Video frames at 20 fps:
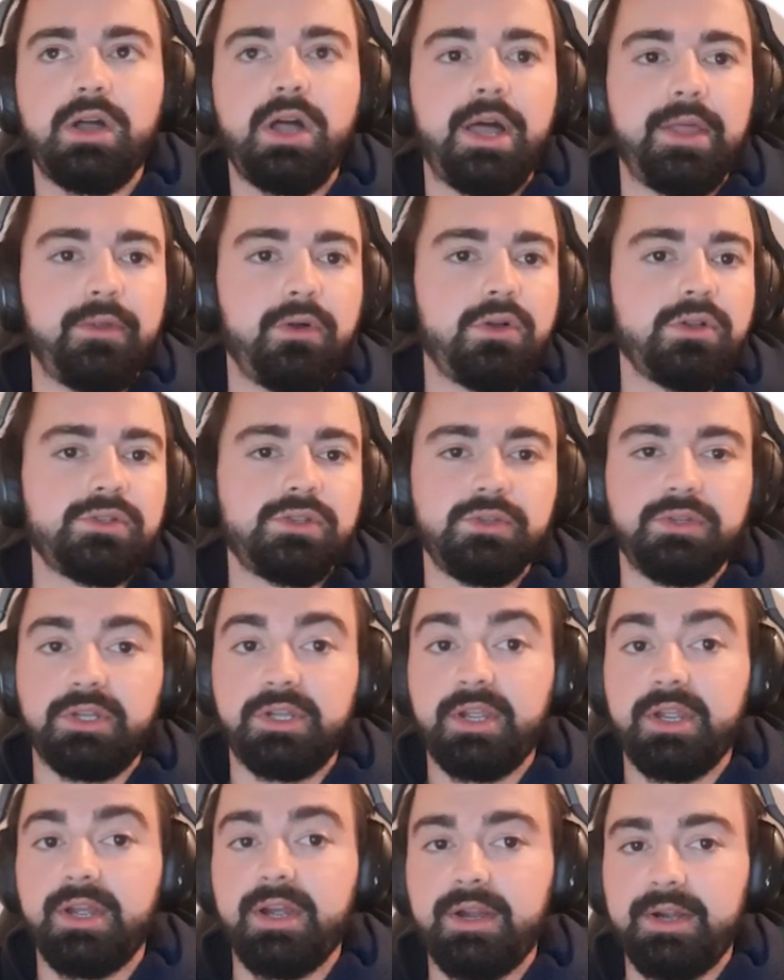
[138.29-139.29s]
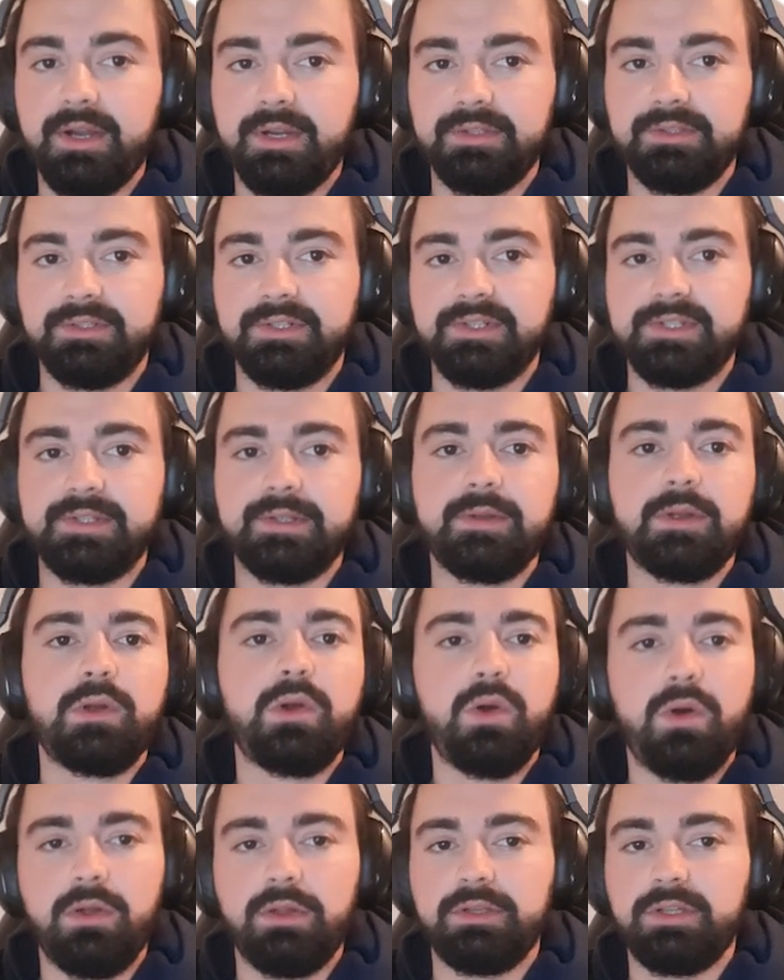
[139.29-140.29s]
And also the characters
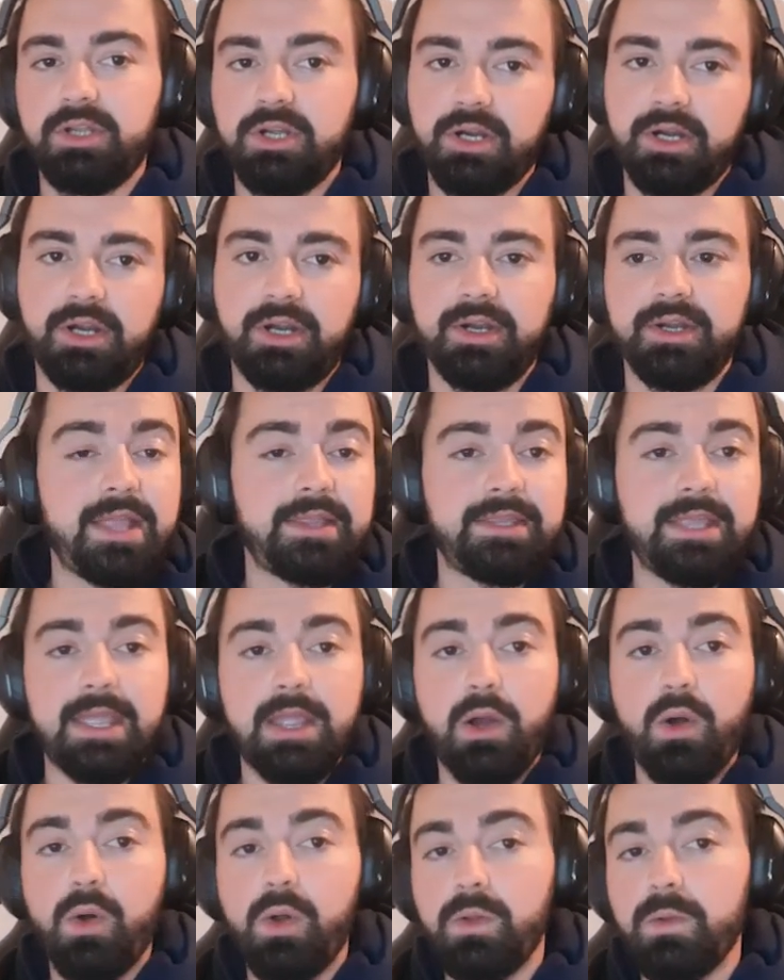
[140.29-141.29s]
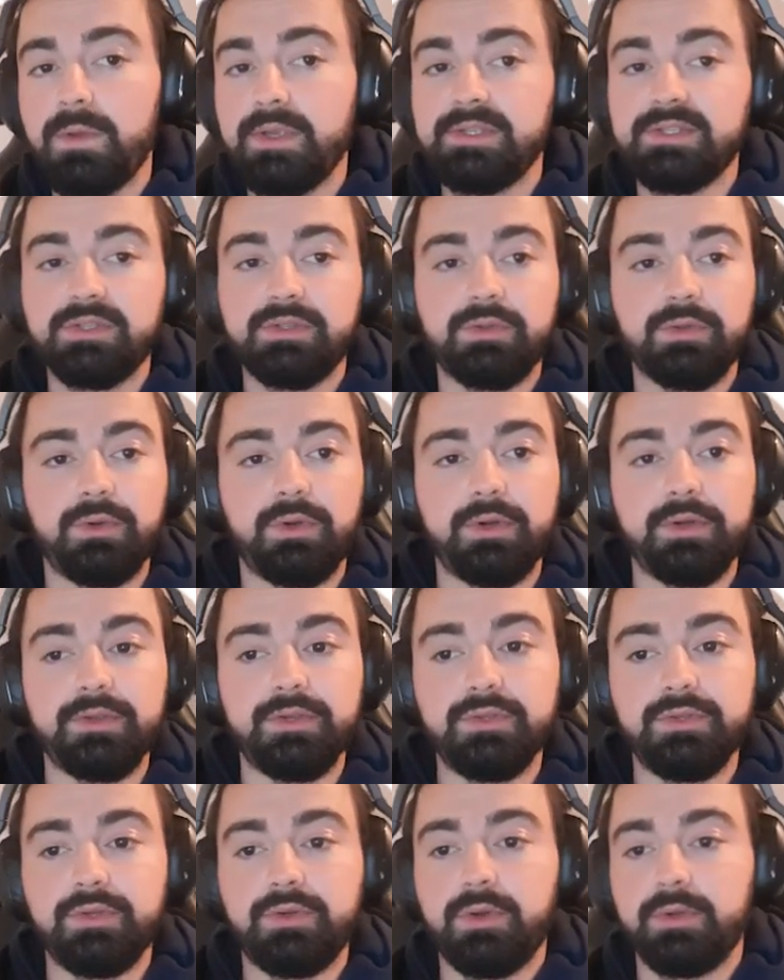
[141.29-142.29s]
called char, they always store
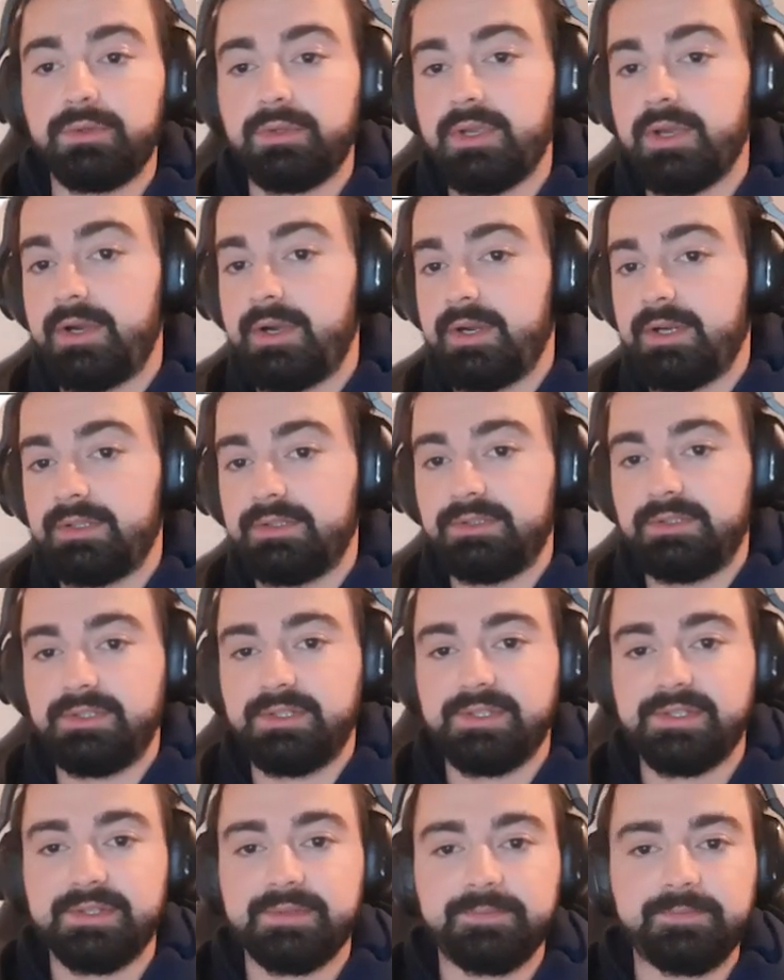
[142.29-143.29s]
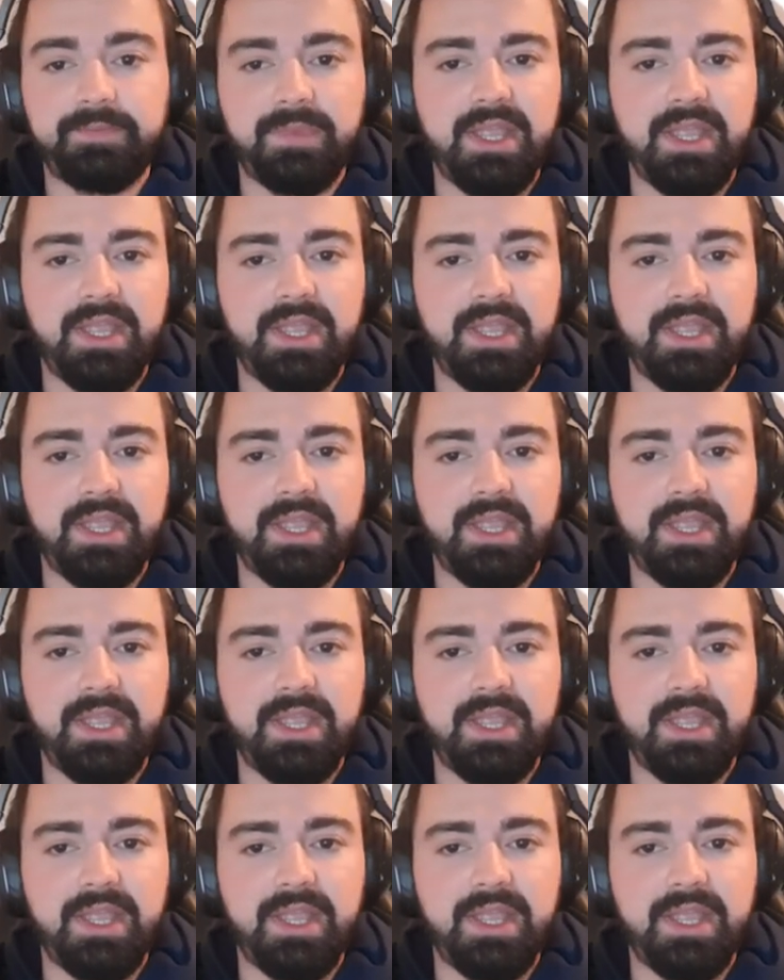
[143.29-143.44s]
Unicode characters,